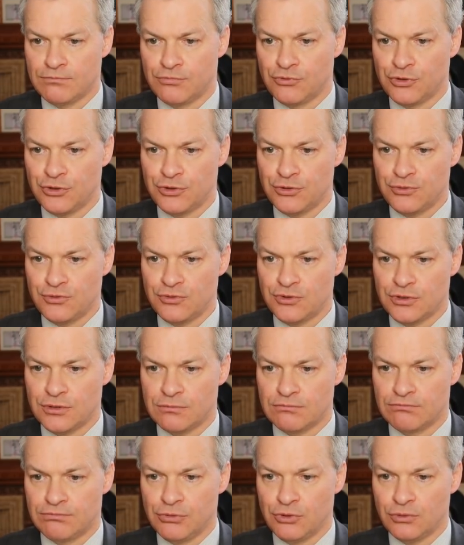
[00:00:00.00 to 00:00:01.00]
Brood.
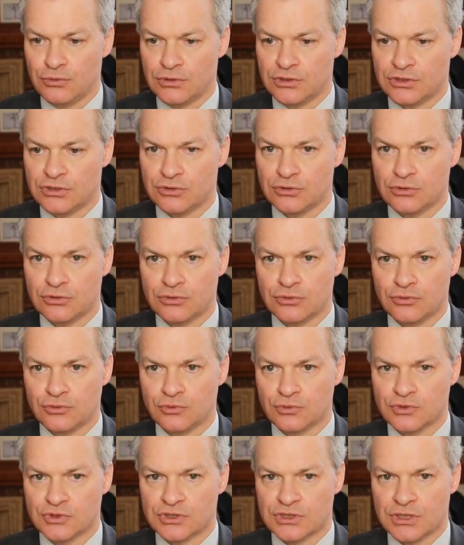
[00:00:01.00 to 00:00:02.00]
Board
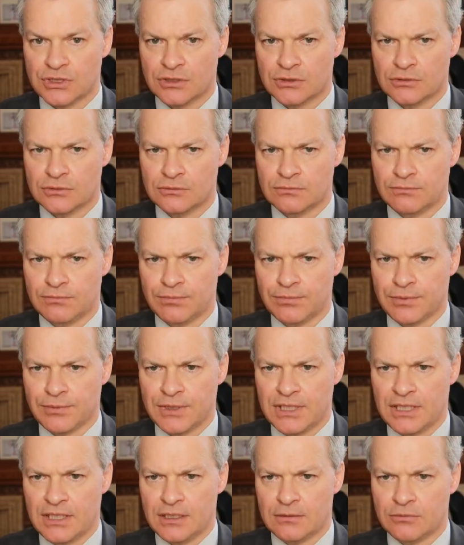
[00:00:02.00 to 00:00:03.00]
also
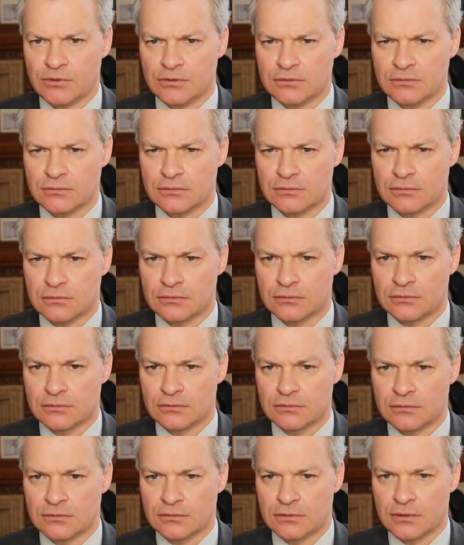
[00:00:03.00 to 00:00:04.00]
playable.
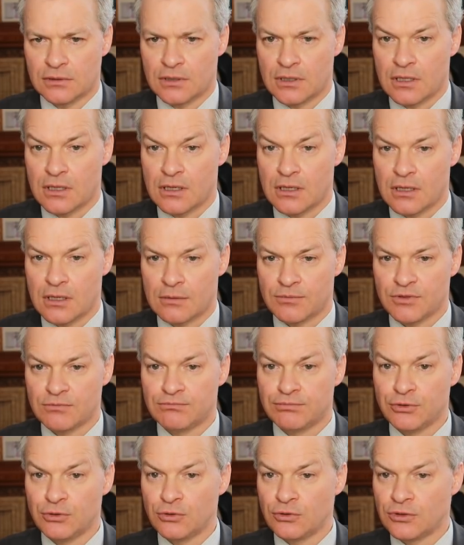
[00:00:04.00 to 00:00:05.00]
Ah,
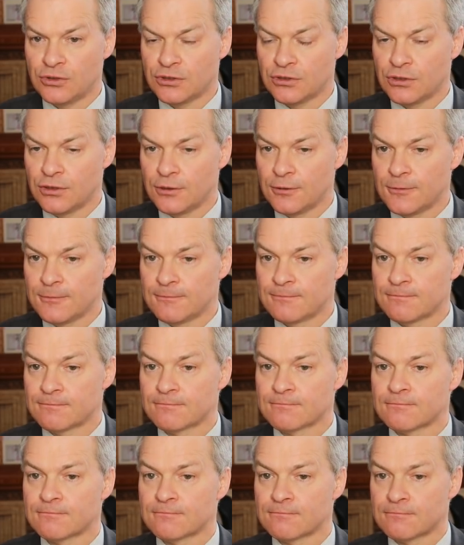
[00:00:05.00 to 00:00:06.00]
but Board
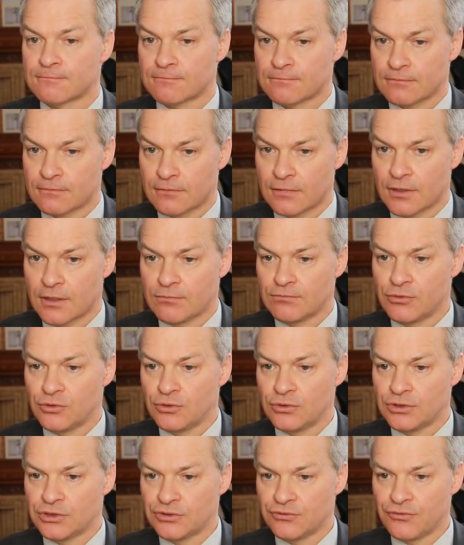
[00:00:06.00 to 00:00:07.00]

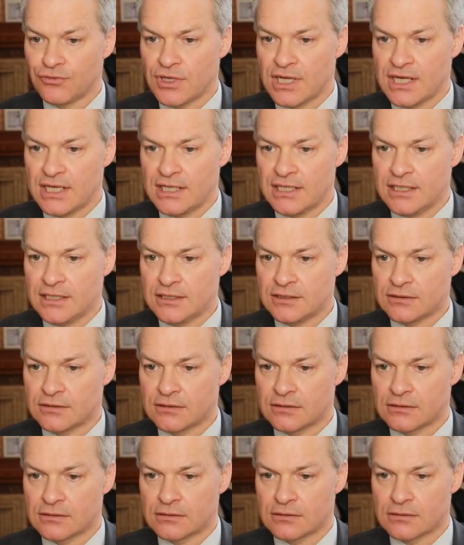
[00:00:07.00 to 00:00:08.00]
and Raid.
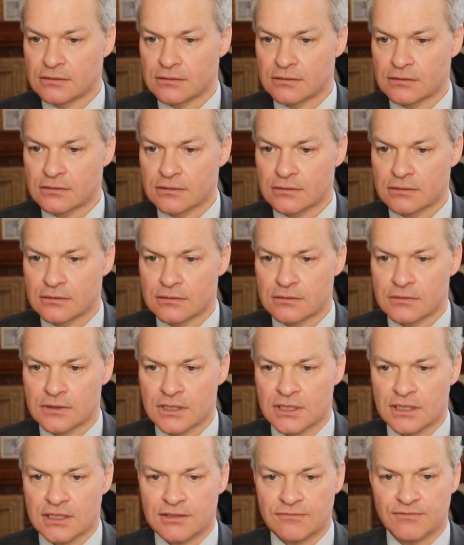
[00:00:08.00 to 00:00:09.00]

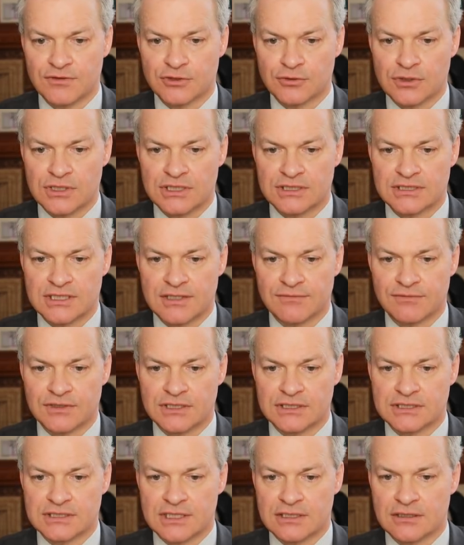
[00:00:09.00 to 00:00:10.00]
Okay, for 27.
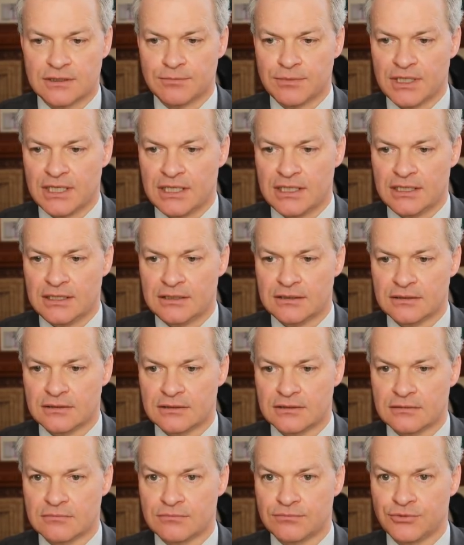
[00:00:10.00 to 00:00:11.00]
Instead I played
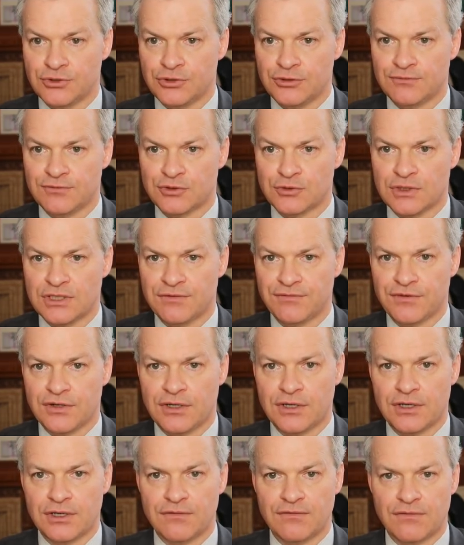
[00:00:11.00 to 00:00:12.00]
Brood for
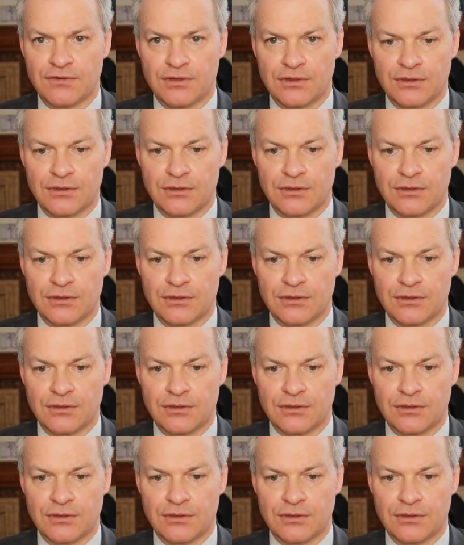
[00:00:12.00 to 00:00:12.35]
25.